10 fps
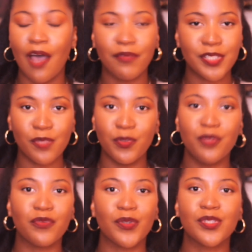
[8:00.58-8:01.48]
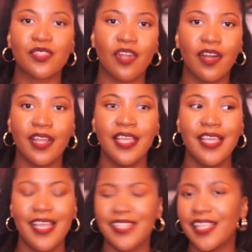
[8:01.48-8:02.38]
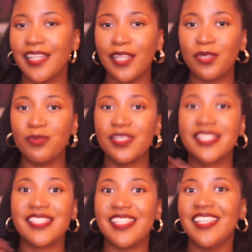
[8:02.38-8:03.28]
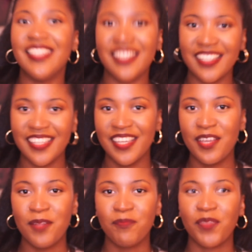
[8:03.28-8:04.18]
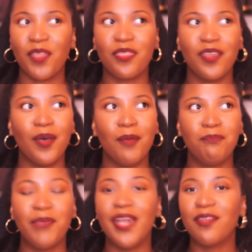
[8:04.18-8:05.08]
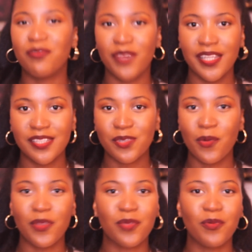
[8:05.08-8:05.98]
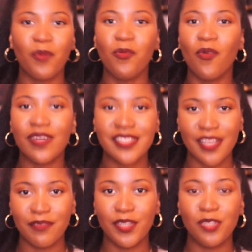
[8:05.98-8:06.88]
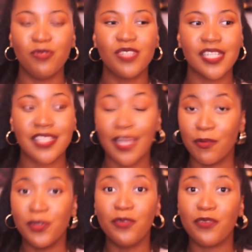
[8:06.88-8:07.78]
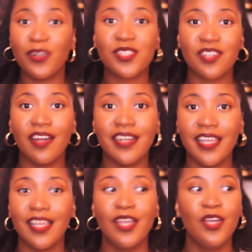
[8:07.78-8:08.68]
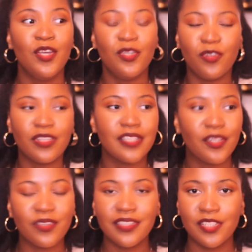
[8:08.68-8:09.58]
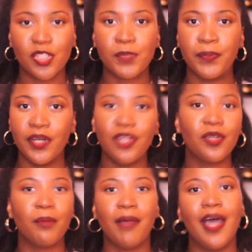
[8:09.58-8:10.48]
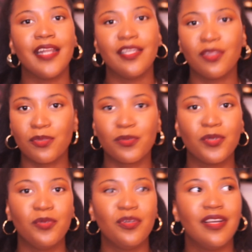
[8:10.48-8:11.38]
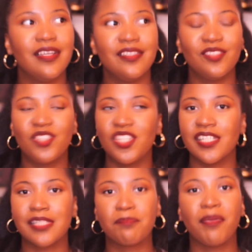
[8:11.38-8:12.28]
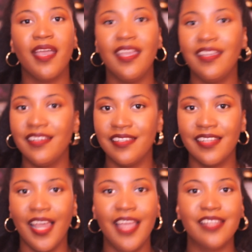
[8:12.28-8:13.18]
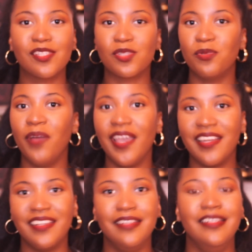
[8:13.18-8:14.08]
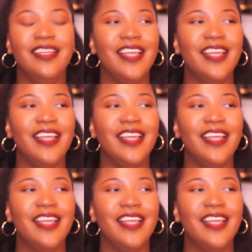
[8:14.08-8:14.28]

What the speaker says: obviously when you first start, it's not like you see the benefits or the rewards of it. You just, like, when you first starting, you're literally just putting your body through just pain and like sweat and